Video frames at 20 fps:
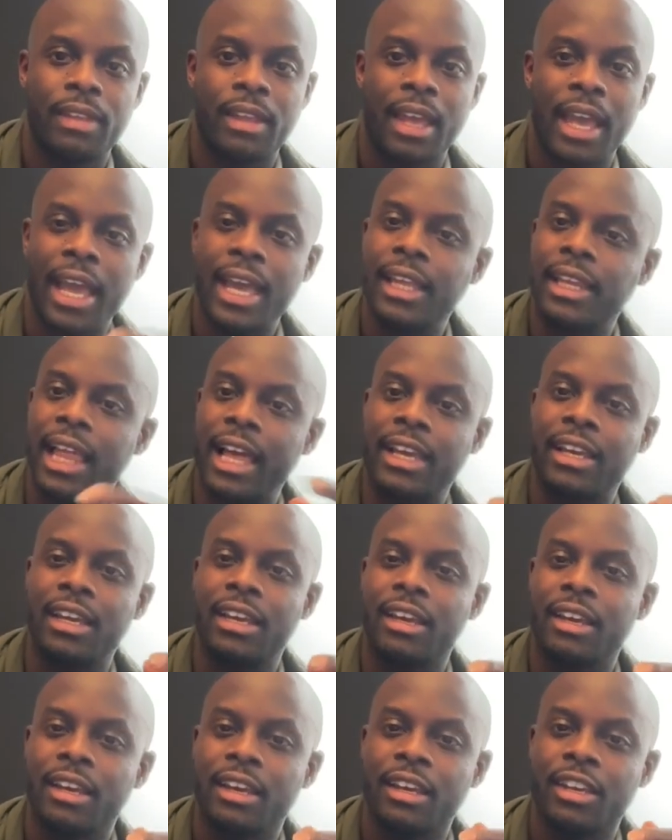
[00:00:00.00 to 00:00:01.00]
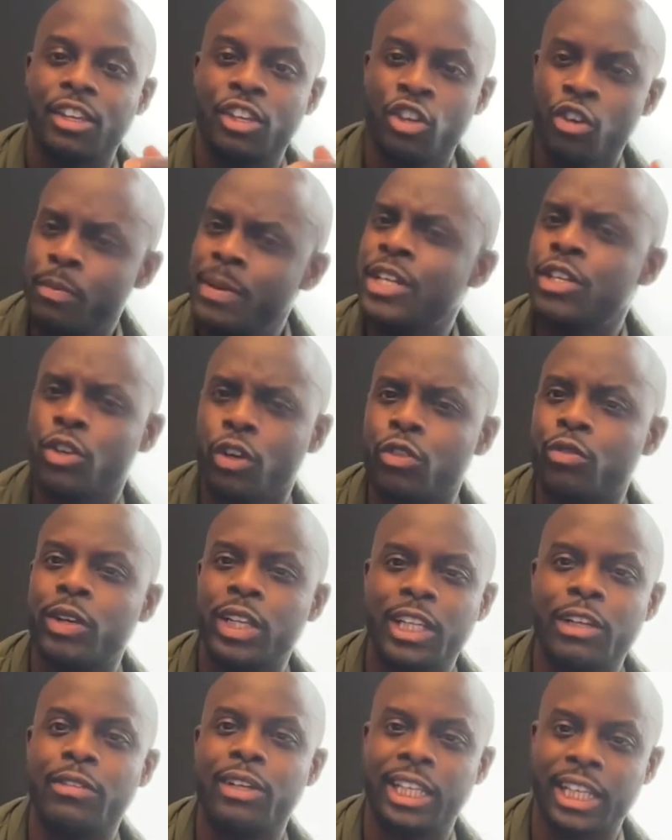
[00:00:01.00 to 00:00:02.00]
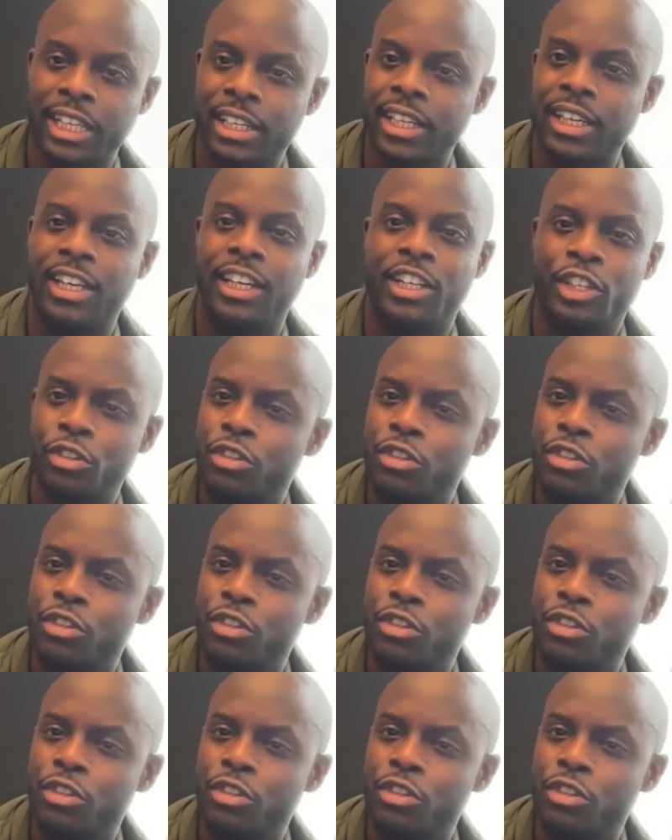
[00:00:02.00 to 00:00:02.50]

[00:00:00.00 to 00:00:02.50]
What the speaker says: hey, like, you've been doing really, really good.